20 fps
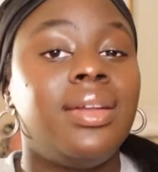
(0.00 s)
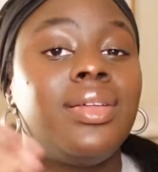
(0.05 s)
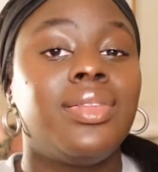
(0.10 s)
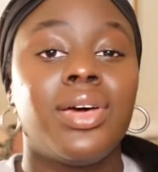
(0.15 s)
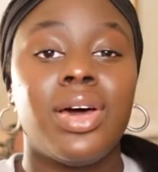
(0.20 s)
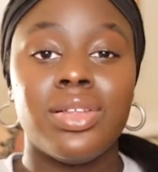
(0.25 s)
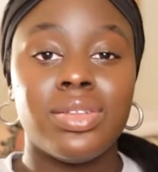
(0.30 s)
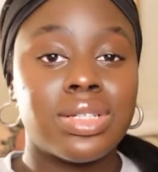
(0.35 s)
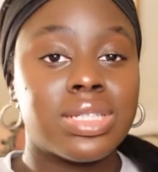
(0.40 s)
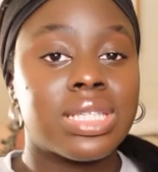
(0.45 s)
then
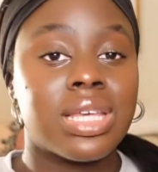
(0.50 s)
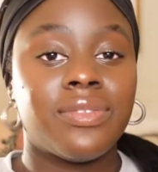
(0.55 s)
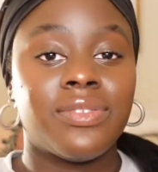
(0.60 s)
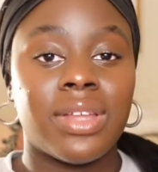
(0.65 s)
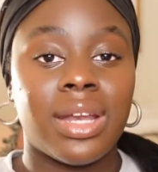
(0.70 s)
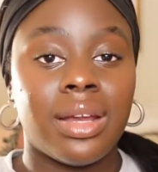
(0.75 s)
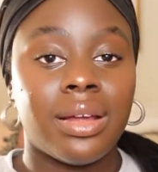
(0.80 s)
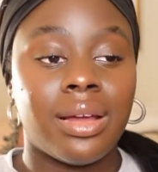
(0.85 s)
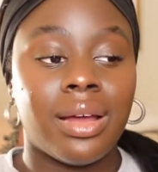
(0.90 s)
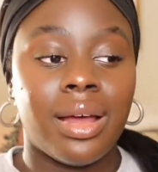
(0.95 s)
the other stuff
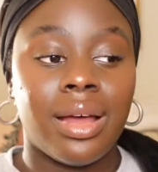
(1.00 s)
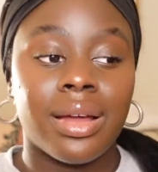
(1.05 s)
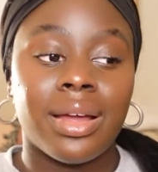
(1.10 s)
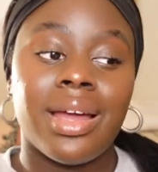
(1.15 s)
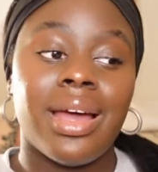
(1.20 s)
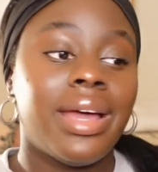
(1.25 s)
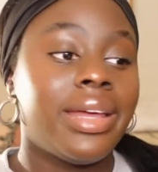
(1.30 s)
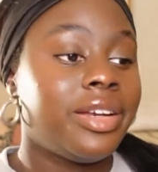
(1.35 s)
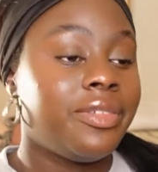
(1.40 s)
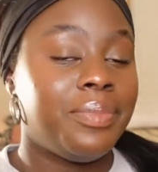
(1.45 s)
that I got,
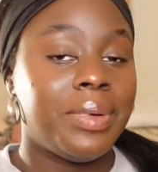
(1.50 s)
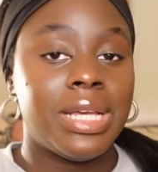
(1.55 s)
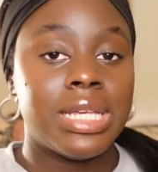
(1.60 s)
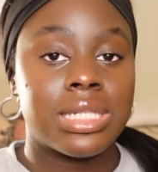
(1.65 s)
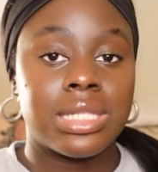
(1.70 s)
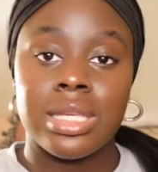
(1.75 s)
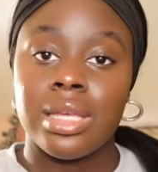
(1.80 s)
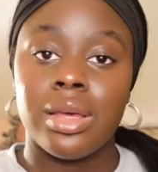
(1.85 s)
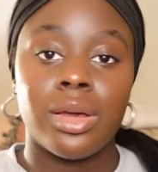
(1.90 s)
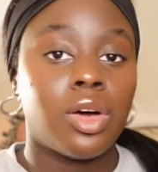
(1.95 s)
kind of
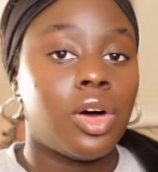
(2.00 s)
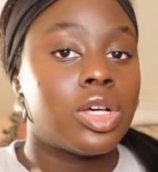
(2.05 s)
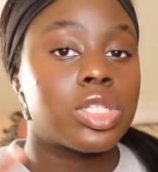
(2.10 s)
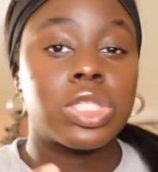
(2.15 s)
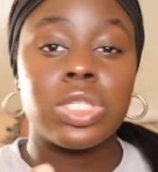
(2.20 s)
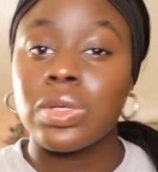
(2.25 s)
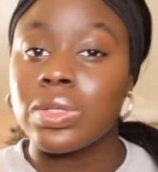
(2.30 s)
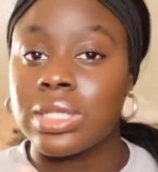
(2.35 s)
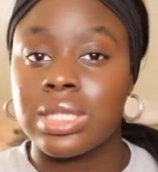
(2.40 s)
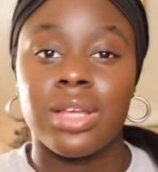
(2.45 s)
basic,
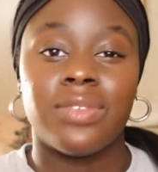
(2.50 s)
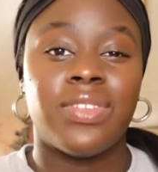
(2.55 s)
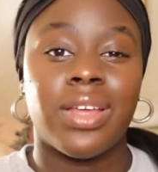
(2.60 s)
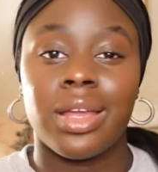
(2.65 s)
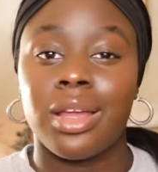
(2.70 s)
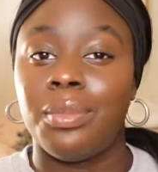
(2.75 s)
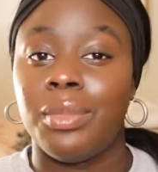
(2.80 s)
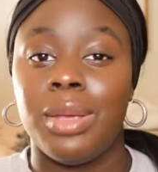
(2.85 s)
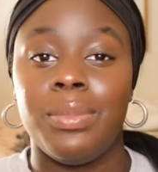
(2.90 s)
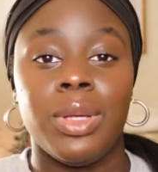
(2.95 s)
also stuff that
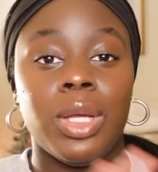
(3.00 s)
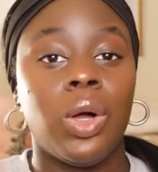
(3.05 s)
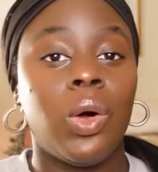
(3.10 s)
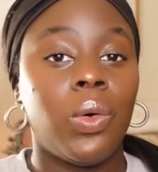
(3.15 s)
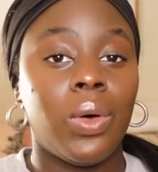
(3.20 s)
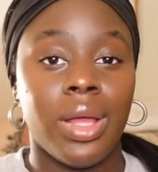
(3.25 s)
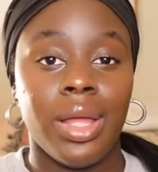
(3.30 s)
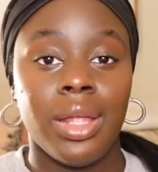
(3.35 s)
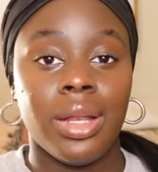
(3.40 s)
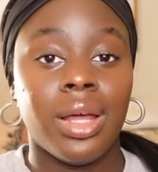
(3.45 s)
could maybe
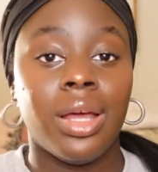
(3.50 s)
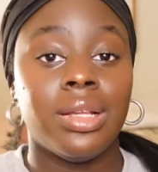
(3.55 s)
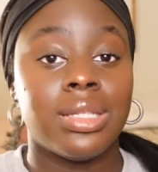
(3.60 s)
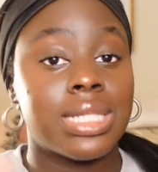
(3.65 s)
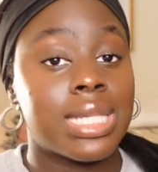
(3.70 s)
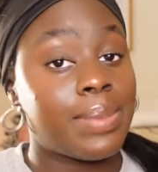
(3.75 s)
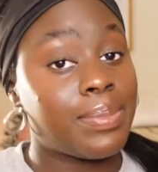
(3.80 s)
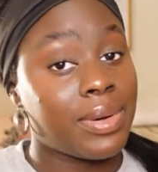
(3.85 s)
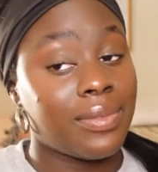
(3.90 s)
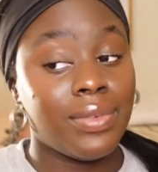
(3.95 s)
go in a
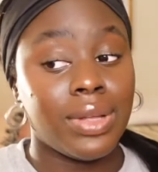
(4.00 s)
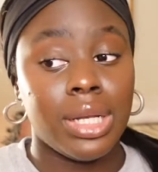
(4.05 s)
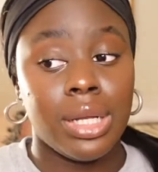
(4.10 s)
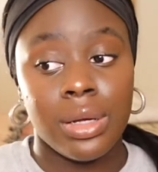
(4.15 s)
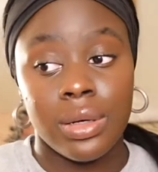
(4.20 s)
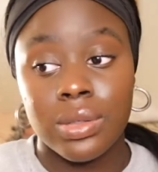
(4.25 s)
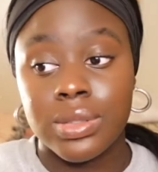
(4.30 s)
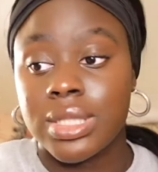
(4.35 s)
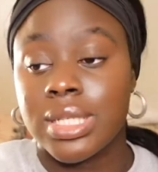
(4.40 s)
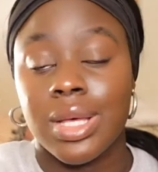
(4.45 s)
separate
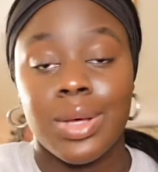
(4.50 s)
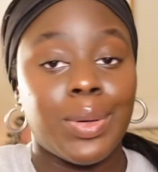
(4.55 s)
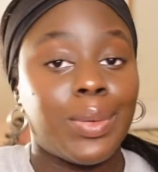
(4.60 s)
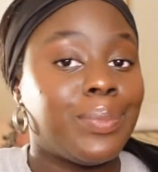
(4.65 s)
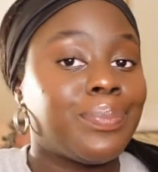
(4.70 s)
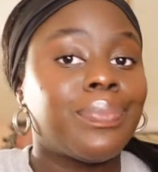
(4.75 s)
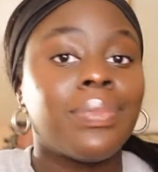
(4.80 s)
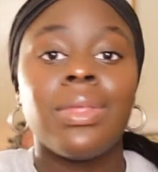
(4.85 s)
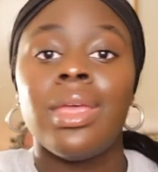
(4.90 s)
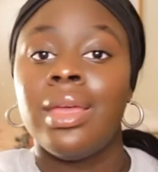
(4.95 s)
video.
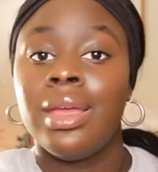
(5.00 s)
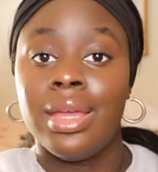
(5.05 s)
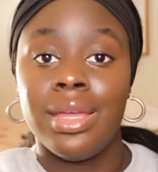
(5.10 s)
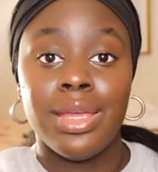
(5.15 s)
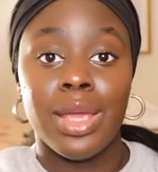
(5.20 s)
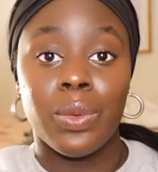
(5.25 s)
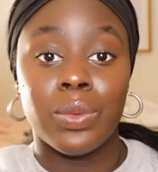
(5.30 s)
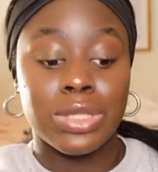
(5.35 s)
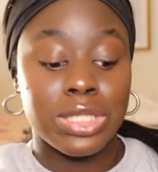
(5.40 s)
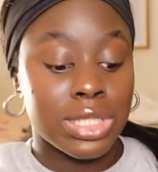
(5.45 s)
So
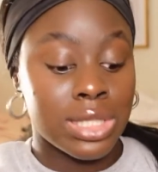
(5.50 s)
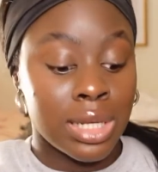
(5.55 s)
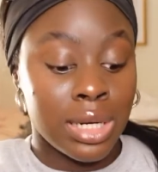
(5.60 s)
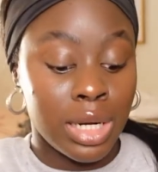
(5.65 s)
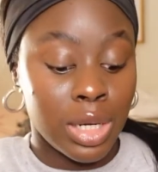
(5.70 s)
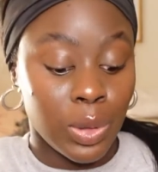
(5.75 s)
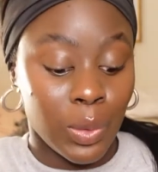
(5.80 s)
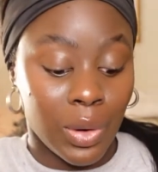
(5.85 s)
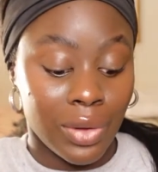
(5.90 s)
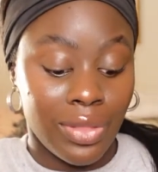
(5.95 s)
yeah, we're just gonna
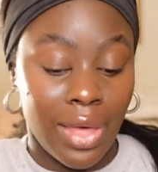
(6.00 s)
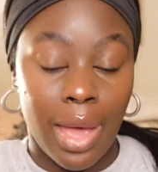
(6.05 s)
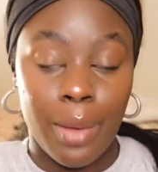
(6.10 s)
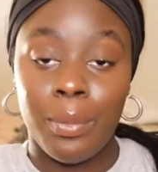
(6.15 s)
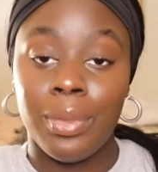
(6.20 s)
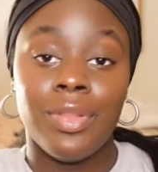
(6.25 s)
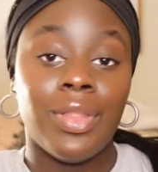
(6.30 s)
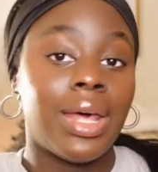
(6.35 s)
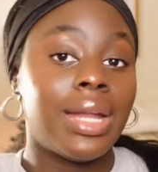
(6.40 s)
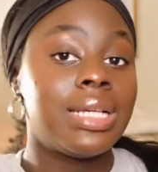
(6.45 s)
ignore that.
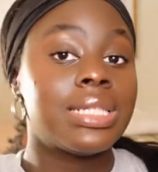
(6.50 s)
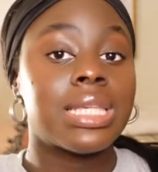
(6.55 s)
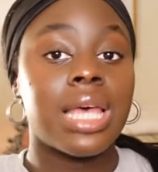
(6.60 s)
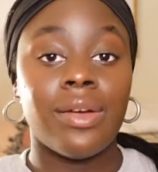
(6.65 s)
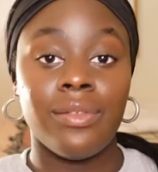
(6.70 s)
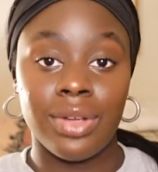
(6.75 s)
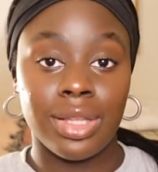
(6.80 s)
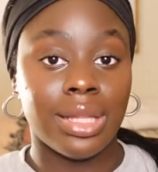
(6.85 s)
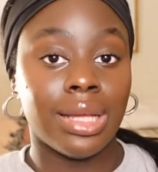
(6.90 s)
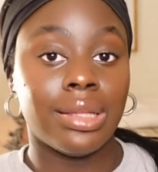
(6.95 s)
But that is
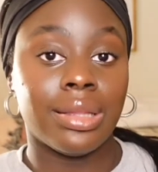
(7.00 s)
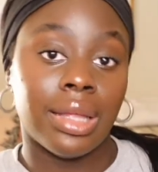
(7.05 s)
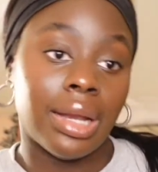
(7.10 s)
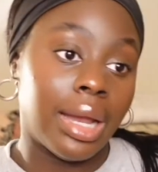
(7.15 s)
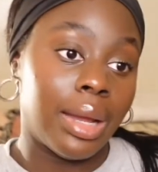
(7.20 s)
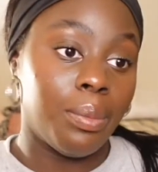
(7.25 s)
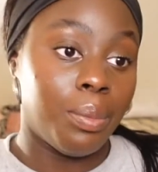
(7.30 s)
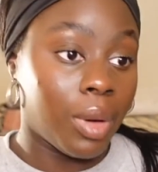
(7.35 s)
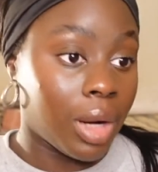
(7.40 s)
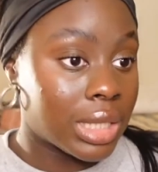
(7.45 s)
everything that
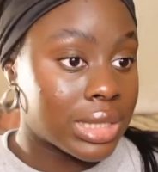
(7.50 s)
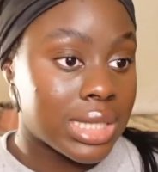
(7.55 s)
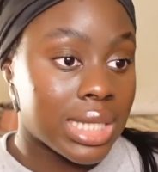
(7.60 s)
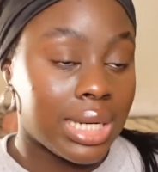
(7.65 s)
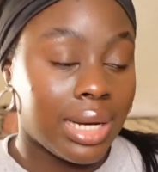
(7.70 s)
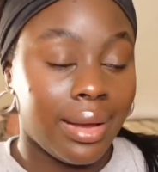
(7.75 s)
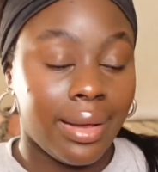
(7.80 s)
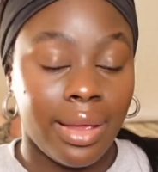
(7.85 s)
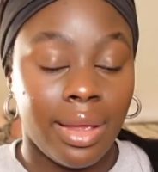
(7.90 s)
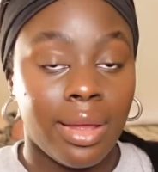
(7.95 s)
I bought
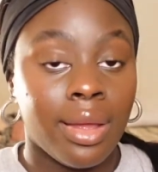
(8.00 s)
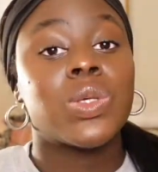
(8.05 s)
today.